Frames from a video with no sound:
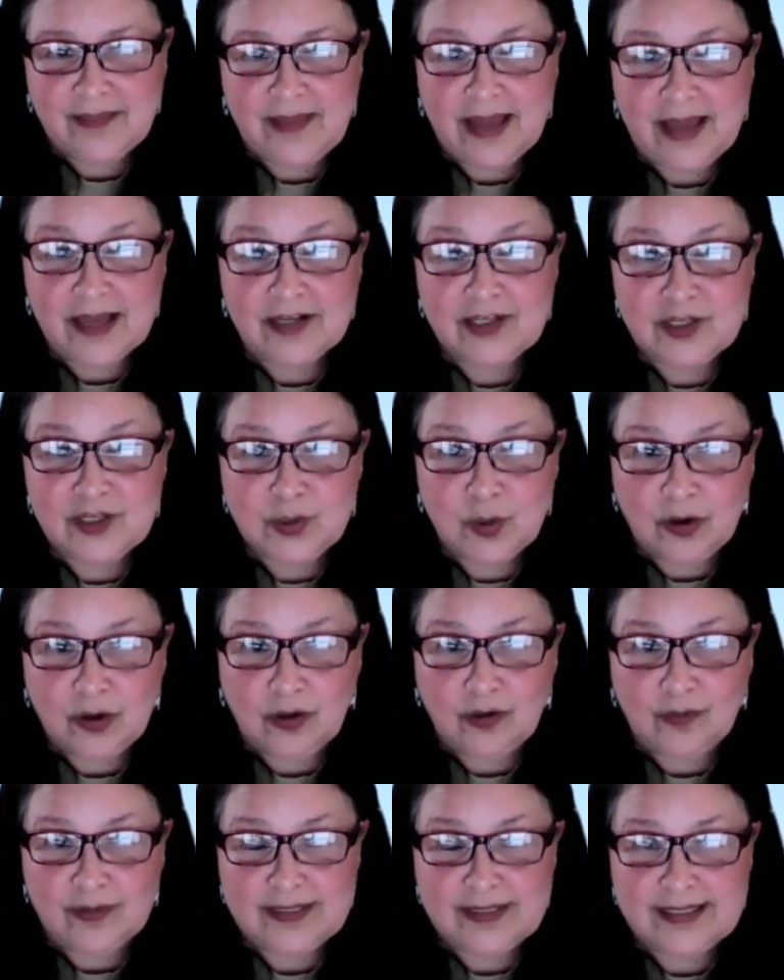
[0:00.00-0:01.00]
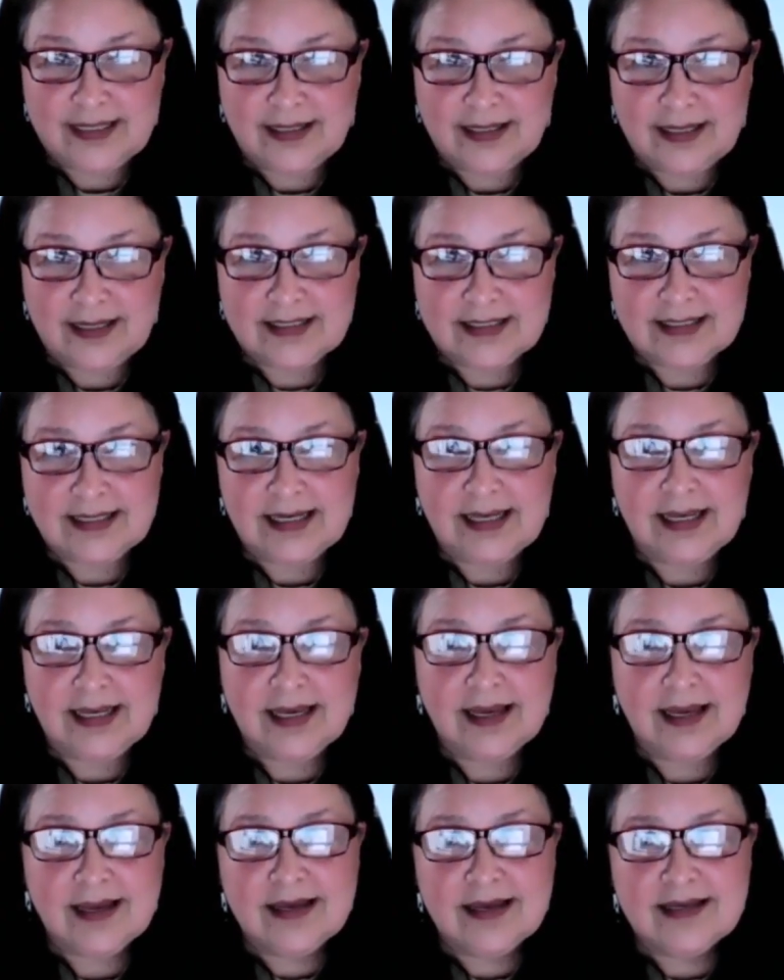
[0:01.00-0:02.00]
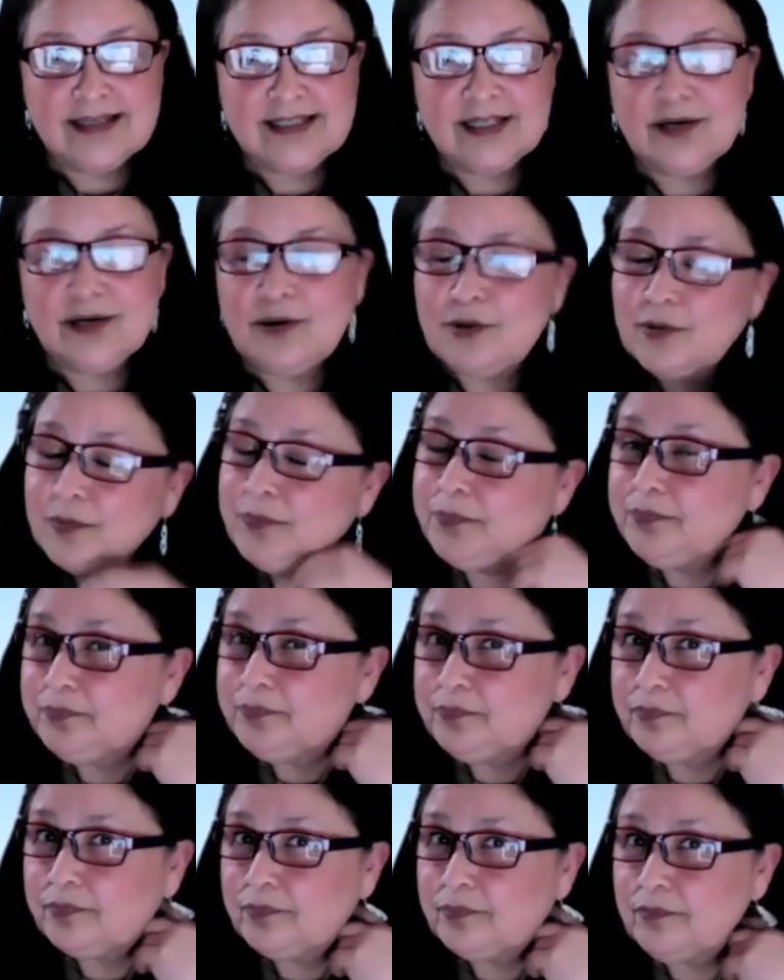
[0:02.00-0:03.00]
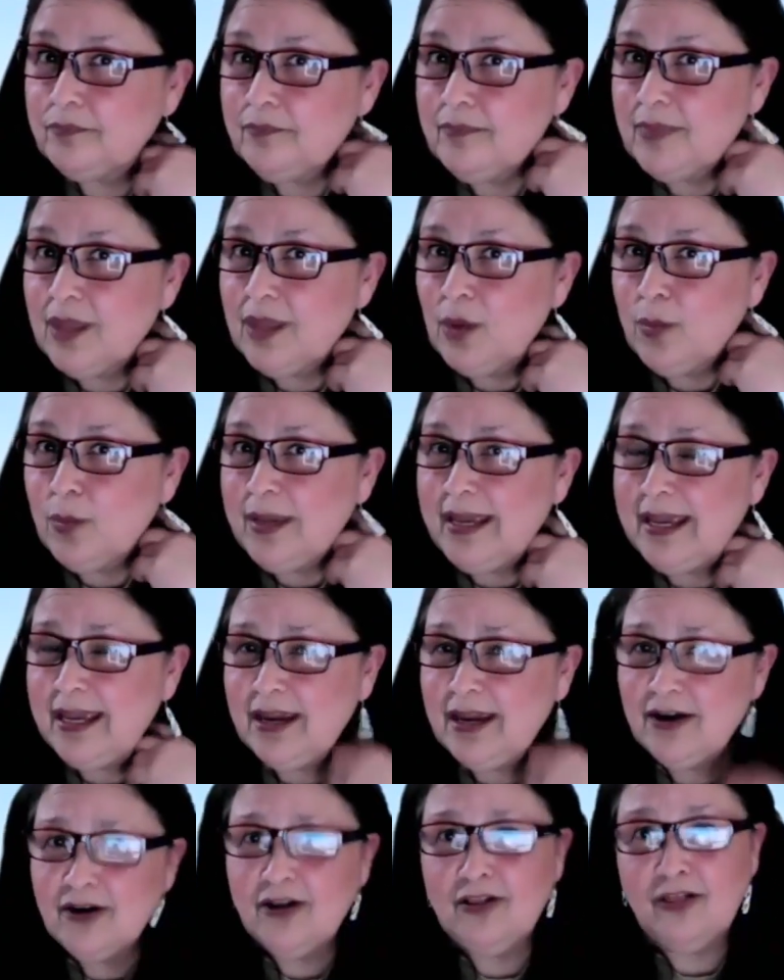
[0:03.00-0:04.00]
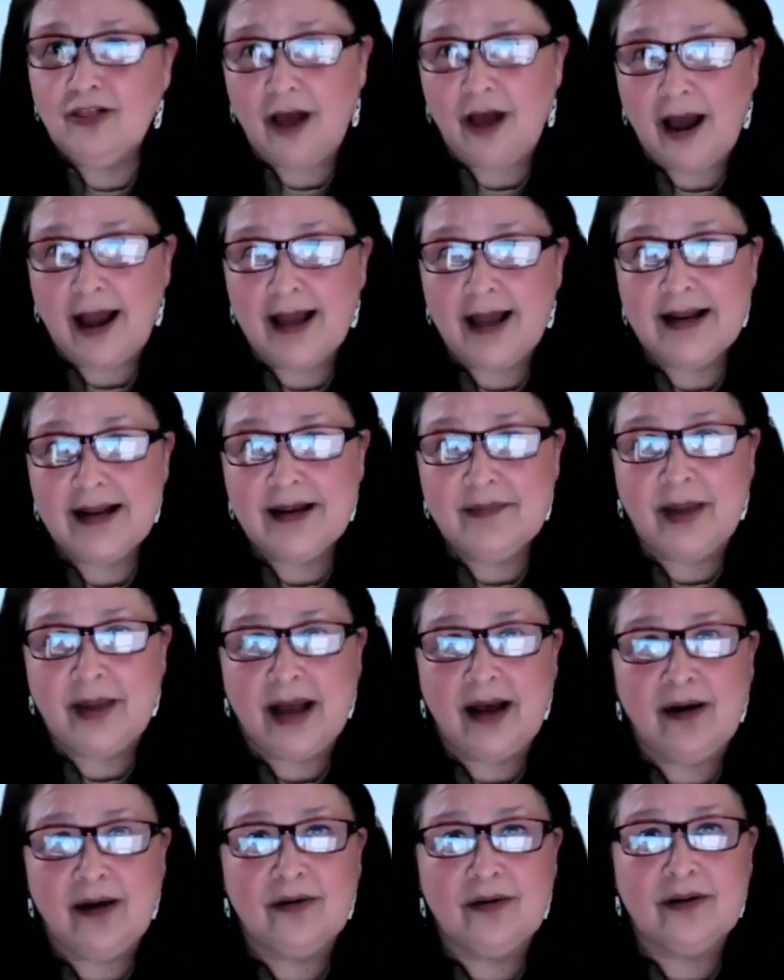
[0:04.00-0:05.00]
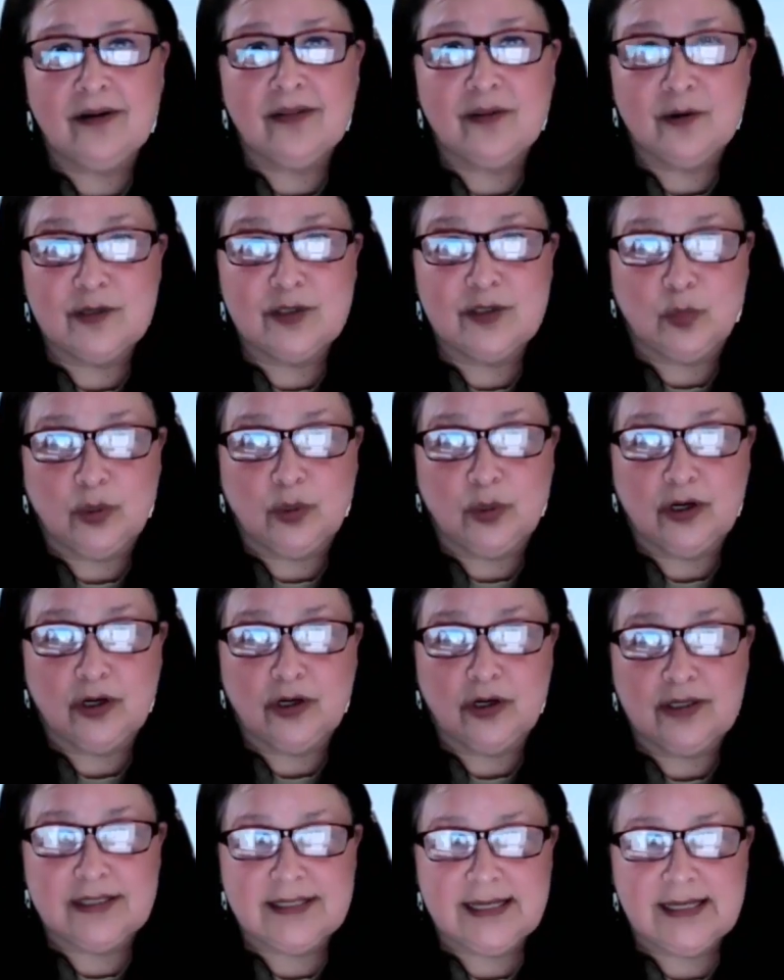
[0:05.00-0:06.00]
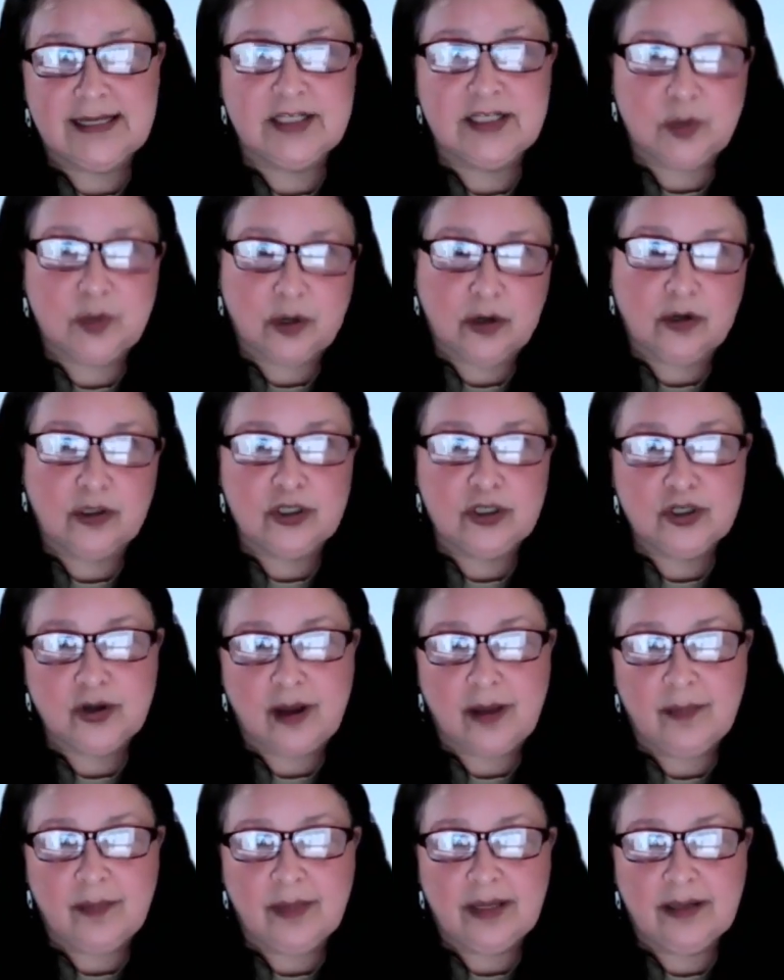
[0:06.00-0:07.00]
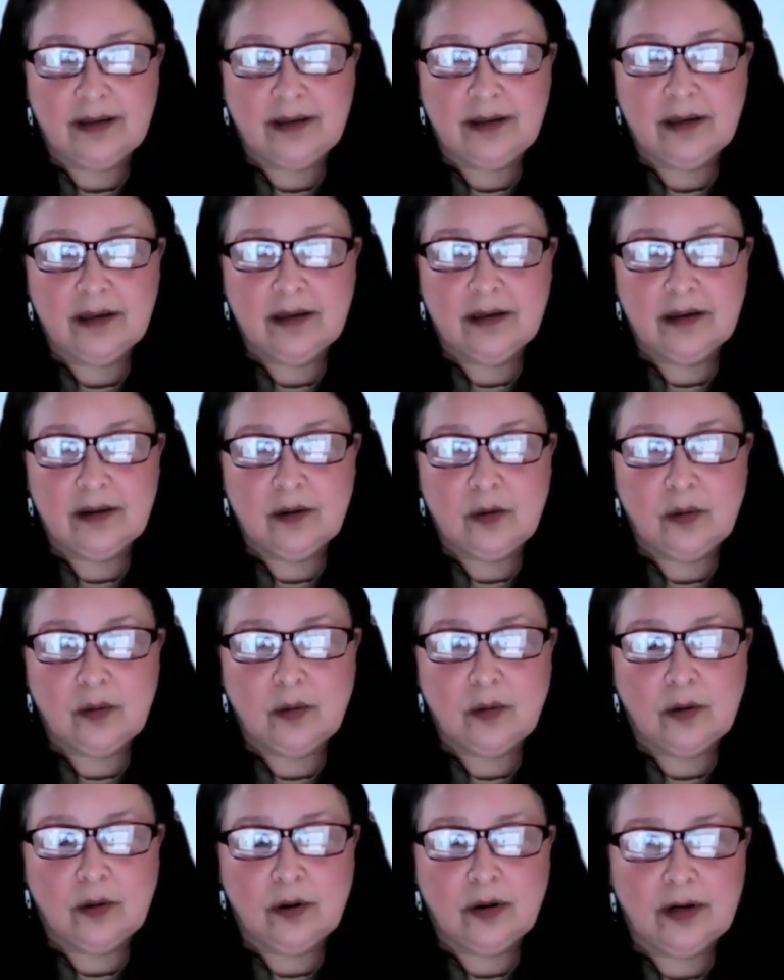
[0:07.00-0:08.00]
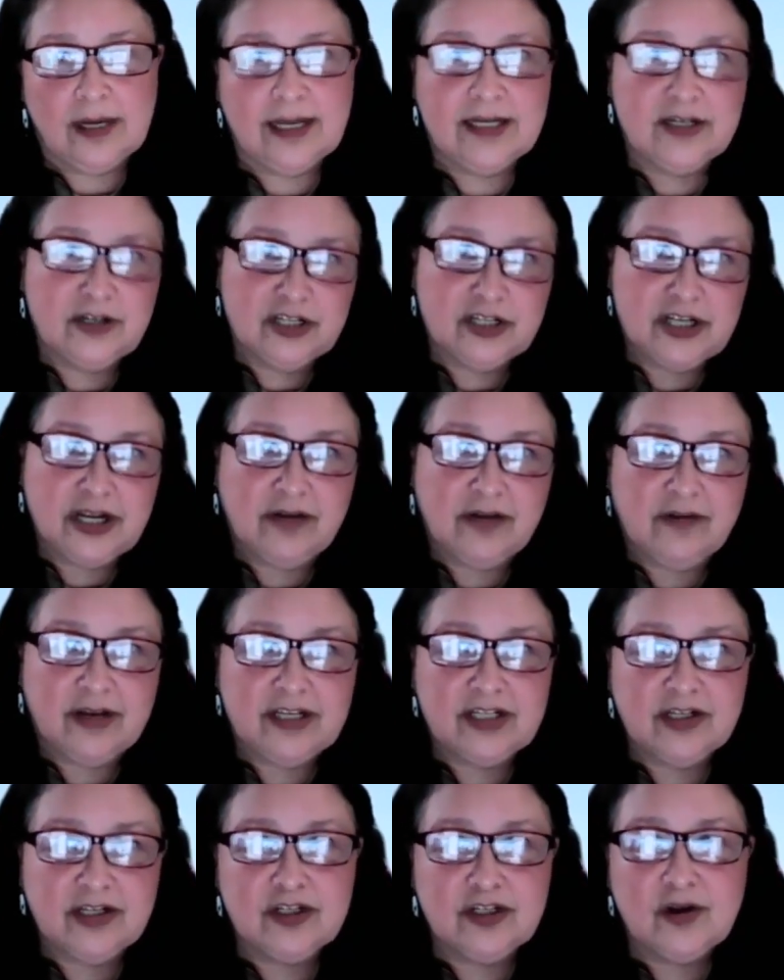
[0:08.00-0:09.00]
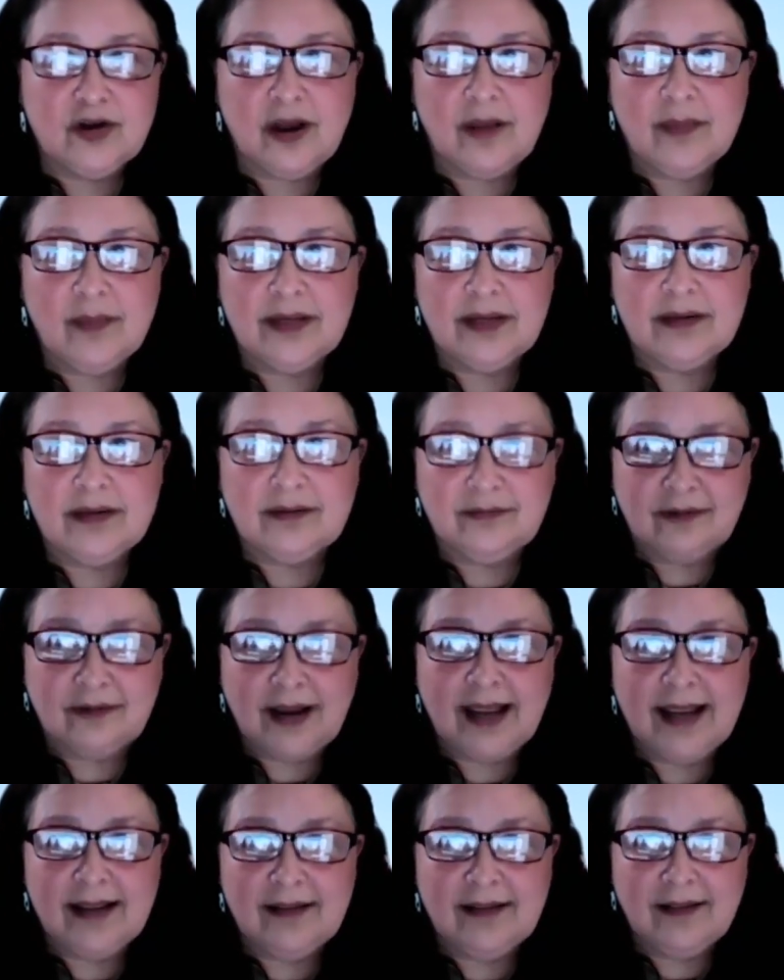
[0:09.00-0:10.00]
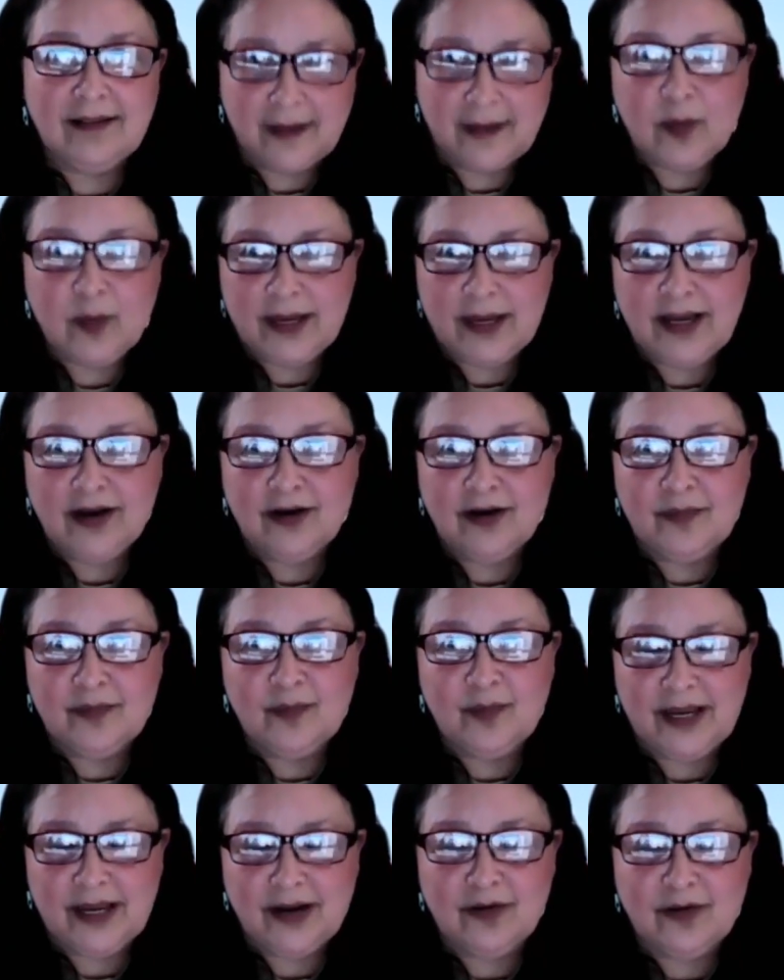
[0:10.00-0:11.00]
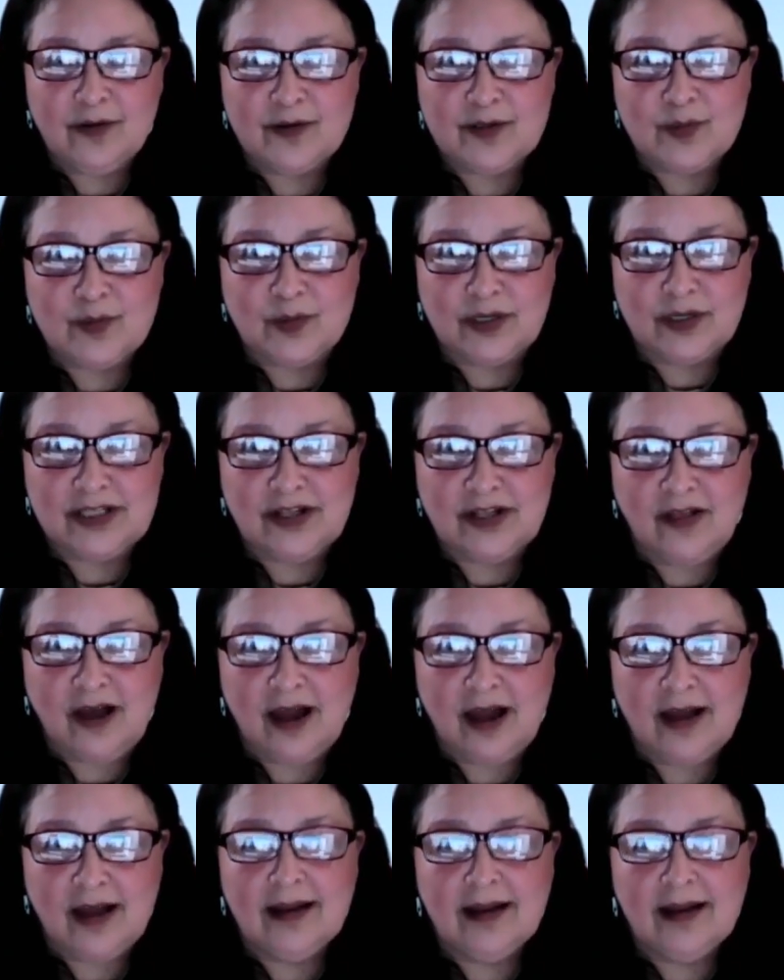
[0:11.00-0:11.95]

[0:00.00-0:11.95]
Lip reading: that historical resiliency. So we hear a lot about those words, historical trauma or intergenerational trauma, right? Like we hear those words a lot.